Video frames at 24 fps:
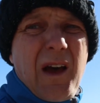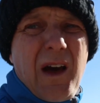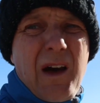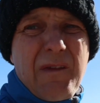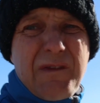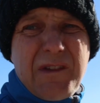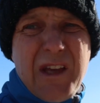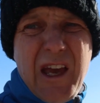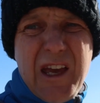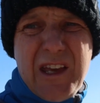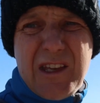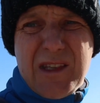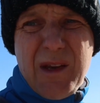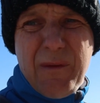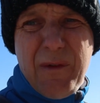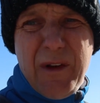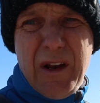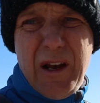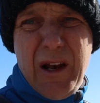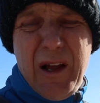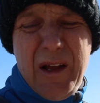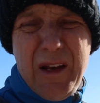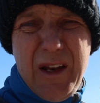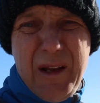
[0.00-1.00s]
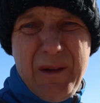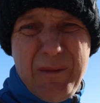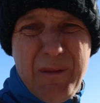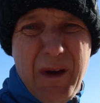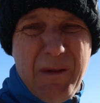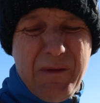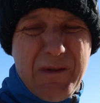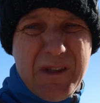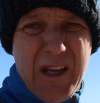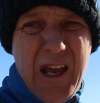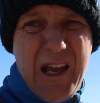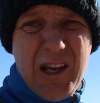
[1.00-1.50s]
I've
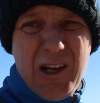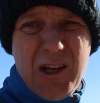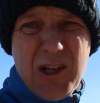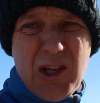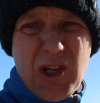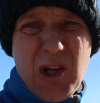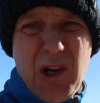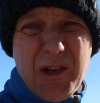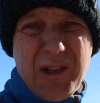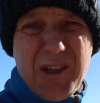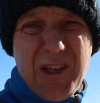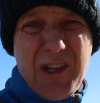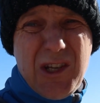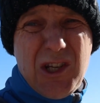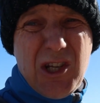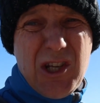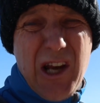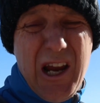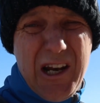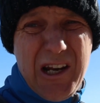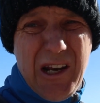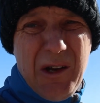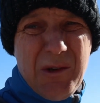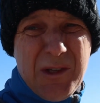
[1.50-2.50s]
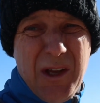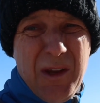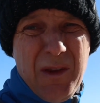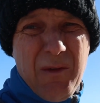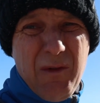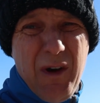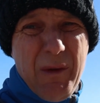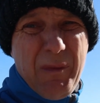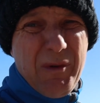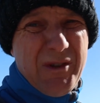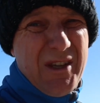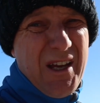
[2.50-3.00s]
taken a shot of the shadows on
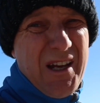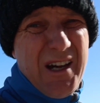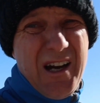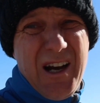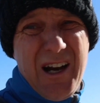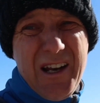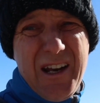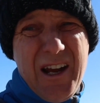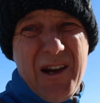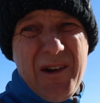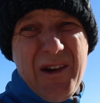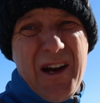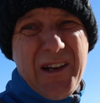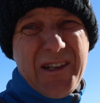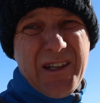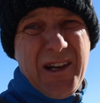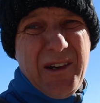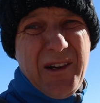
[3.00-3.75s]
the ripples. I don't